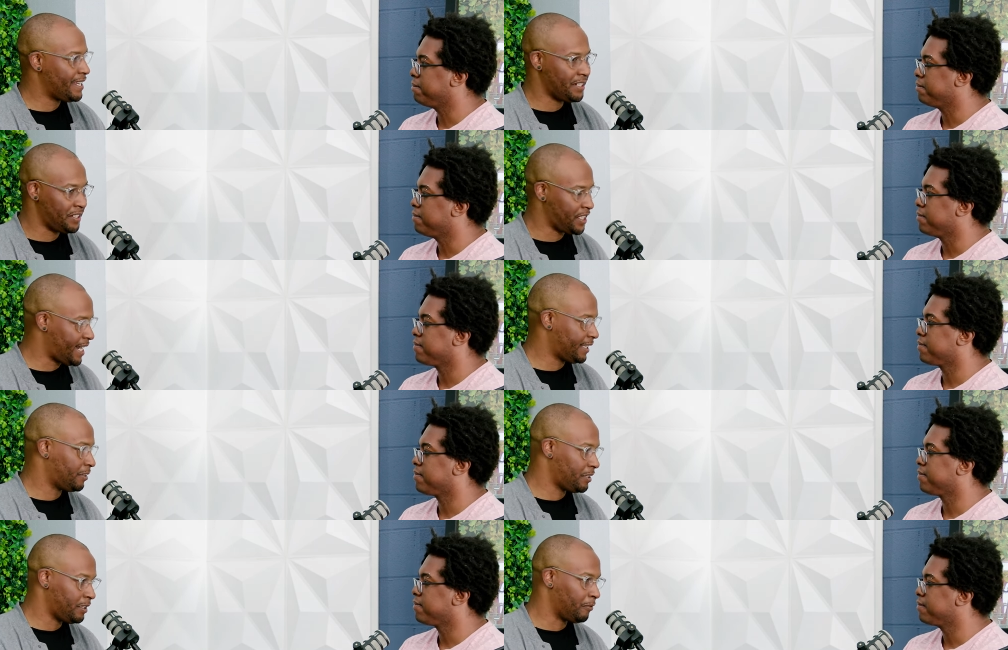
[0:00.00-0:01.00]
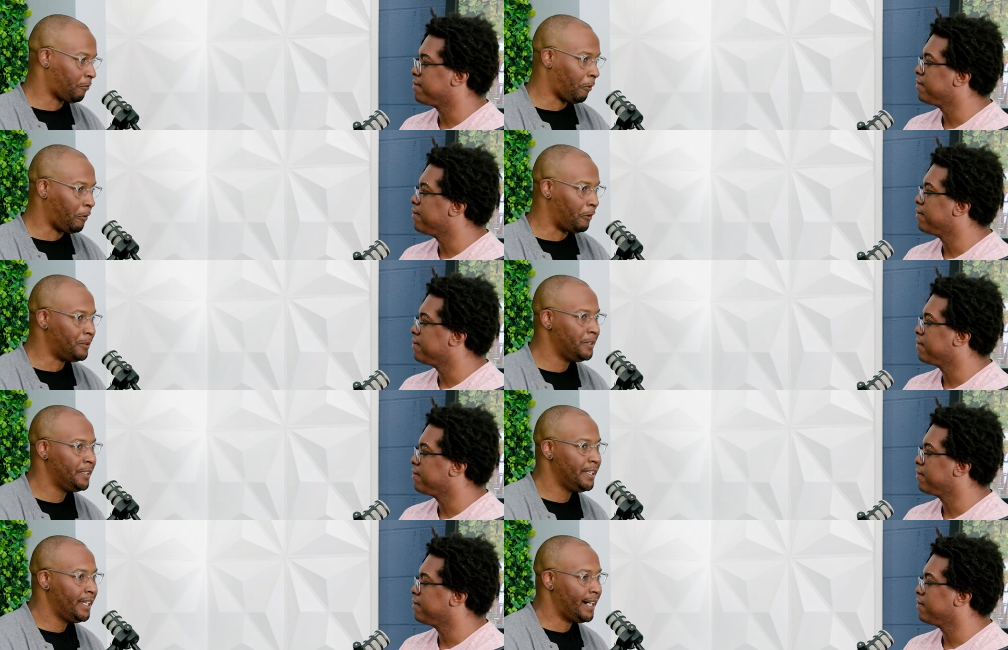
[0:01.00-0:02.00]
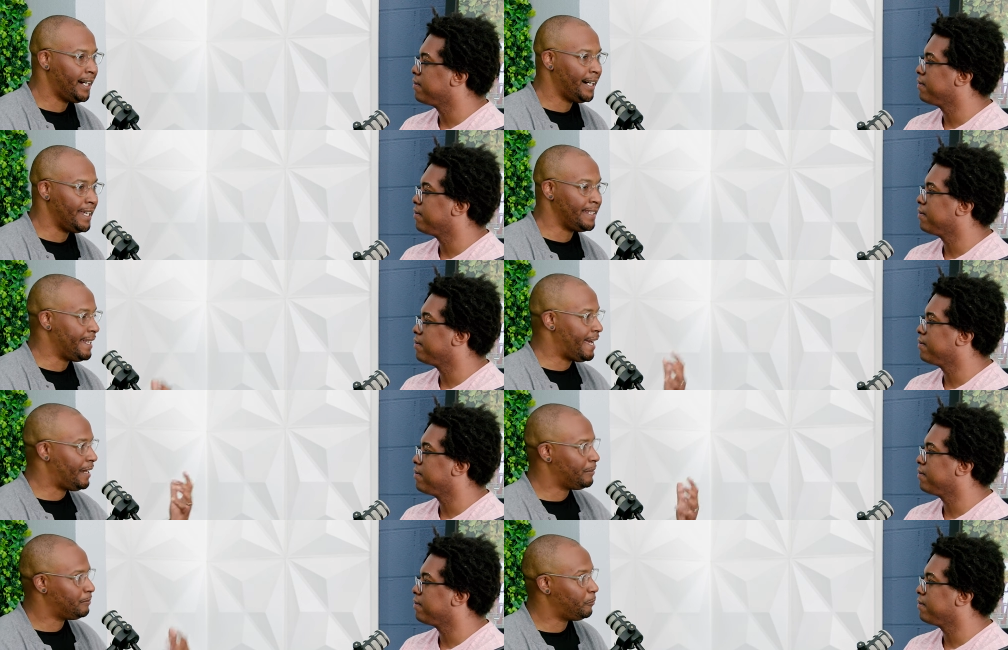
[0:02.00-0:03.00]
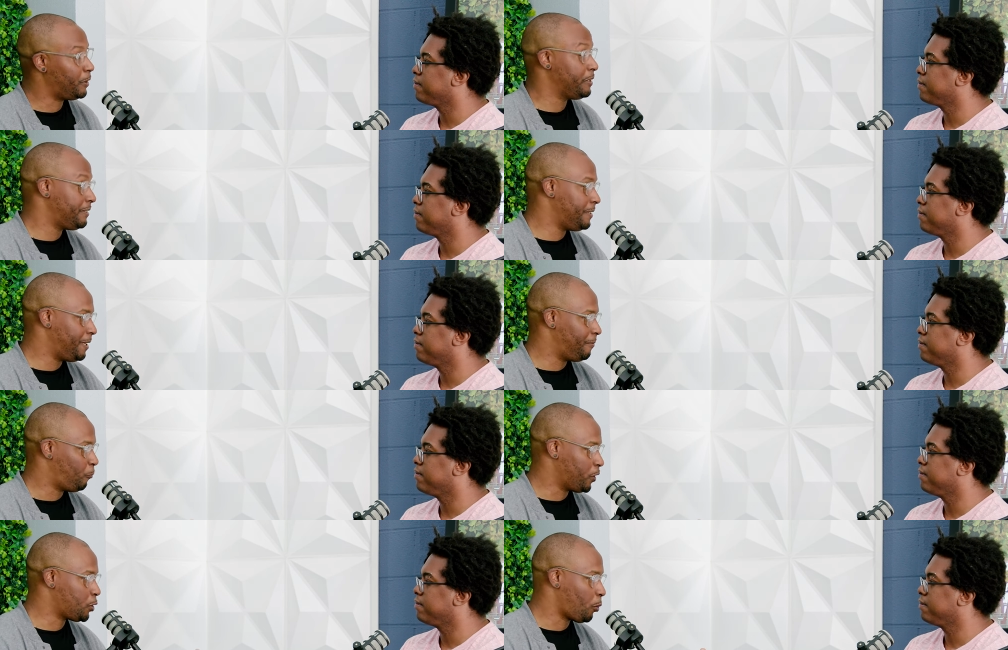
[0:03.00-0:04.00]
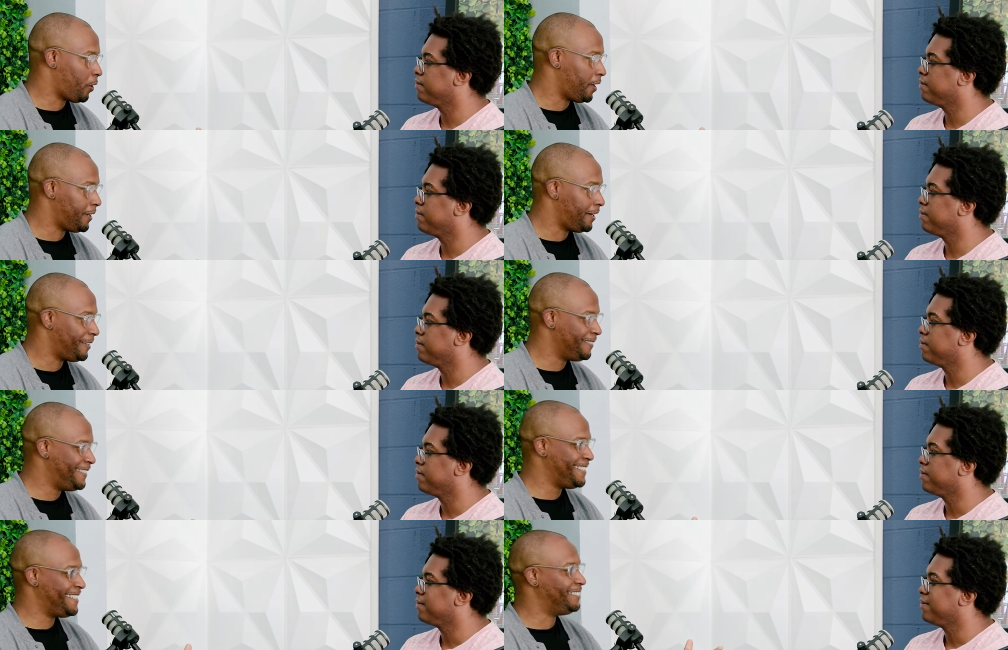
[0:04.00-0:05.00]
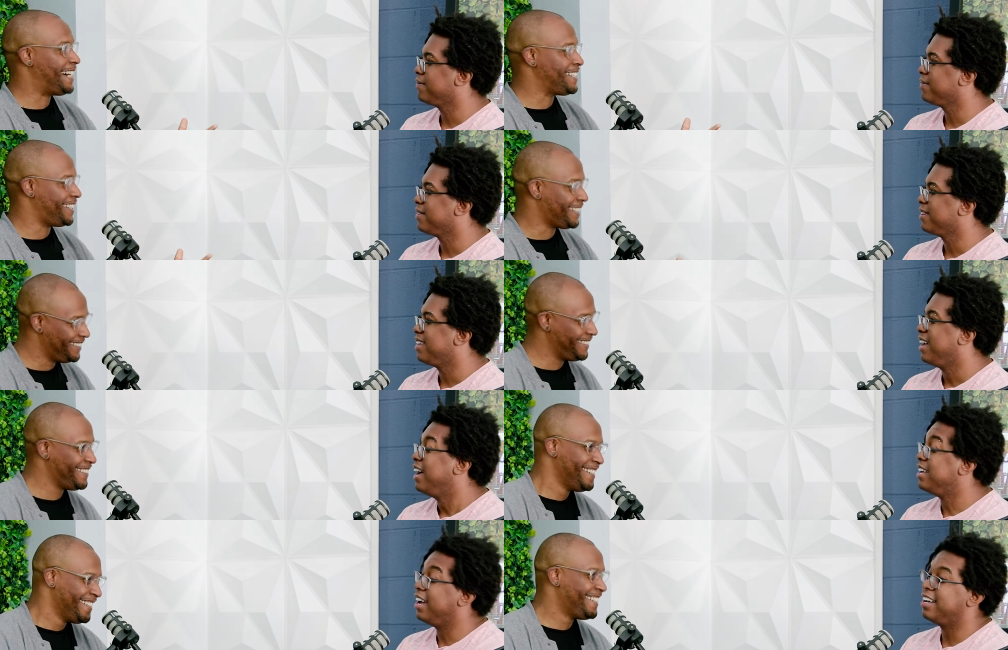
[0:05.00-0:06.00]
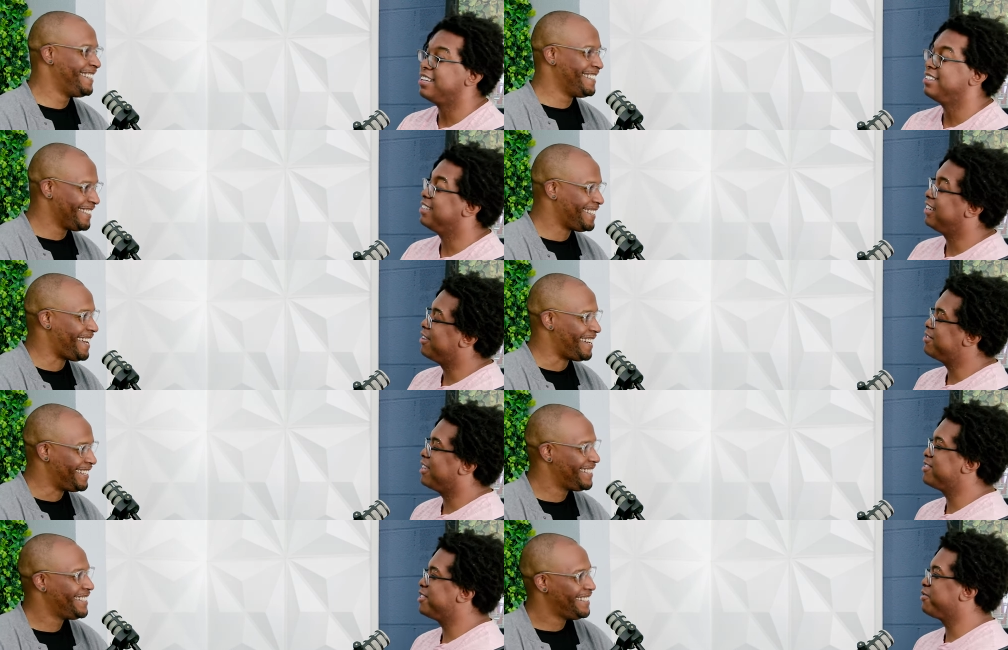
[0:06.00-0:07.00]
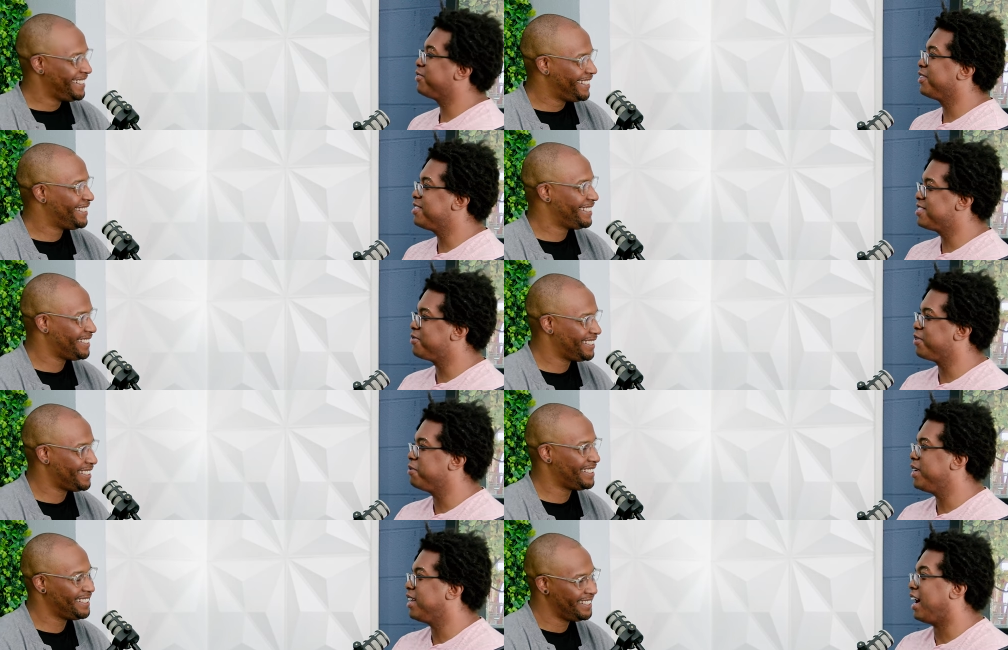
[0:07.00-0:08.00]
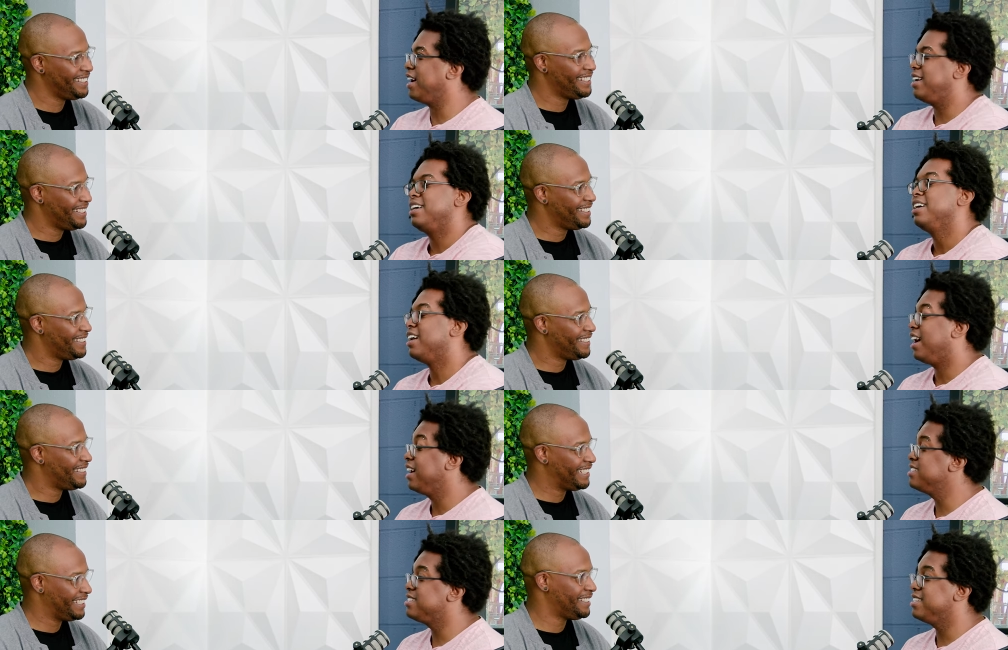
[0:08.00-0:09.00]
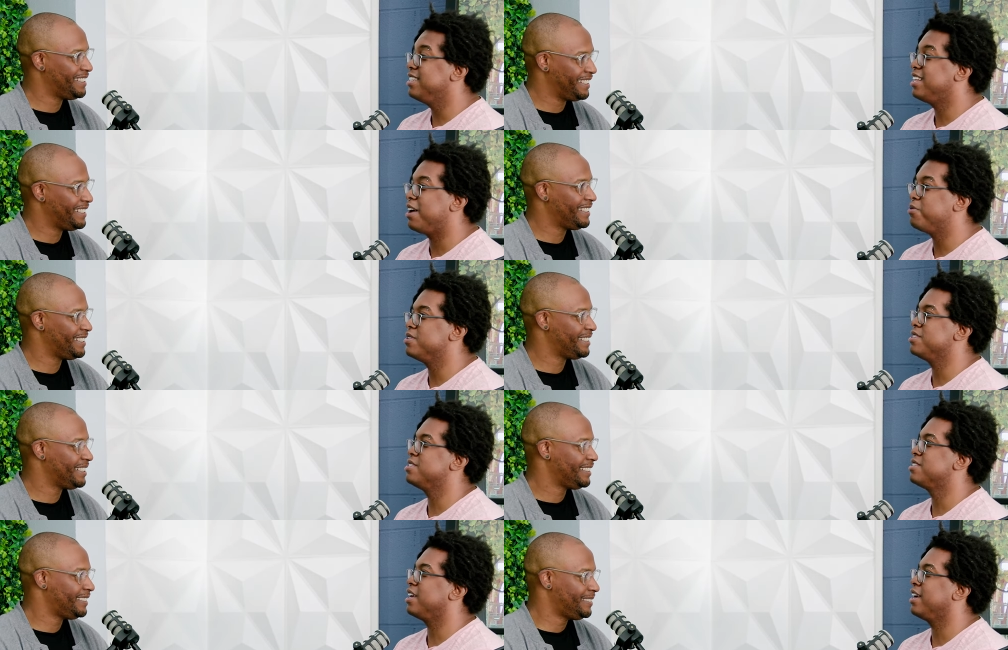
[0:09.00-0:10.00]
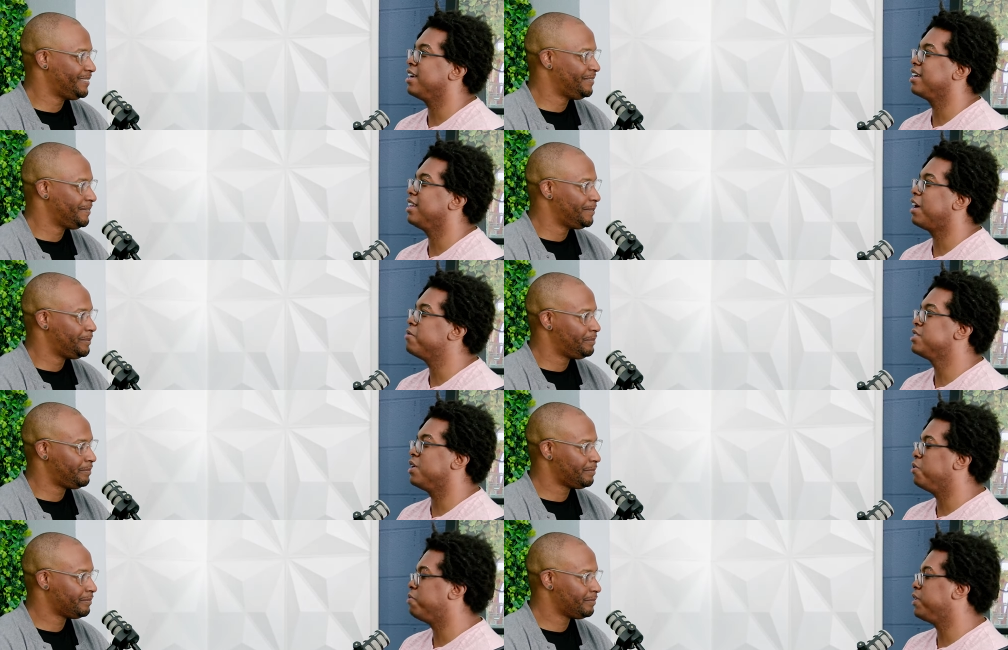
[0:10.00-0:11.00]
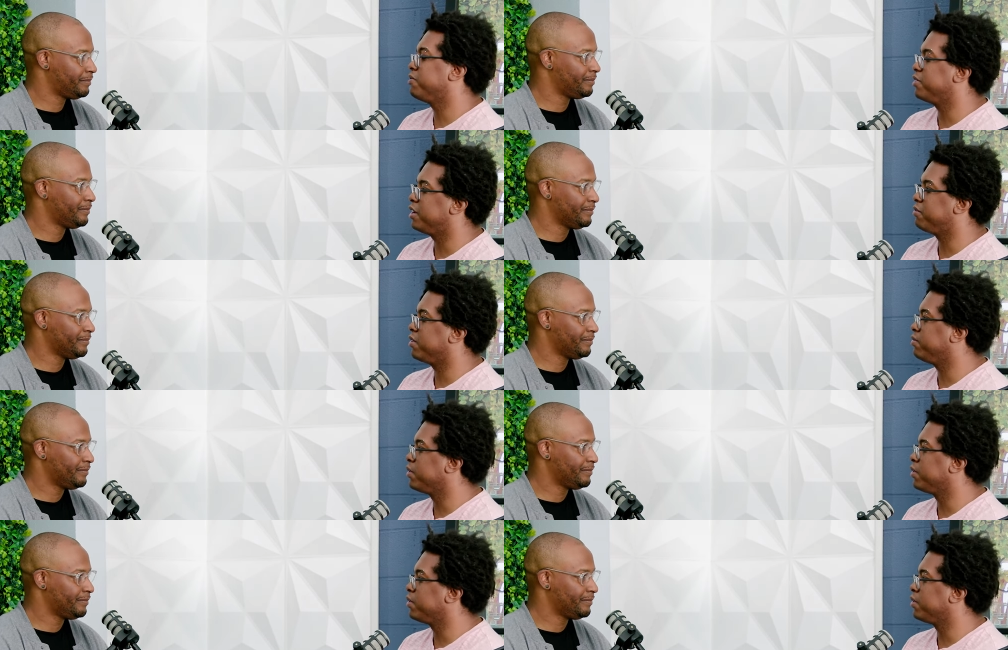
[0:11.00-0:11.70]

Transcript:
Speaker 1: sessions, you got the the role, uh, and then now, well, you, you did one tour at uh, Elastic.
Speaker 2: Yeah, you know, yeah. I, was, I was there for I was there for a minute. I honestly, that was like that was the opening for DevRel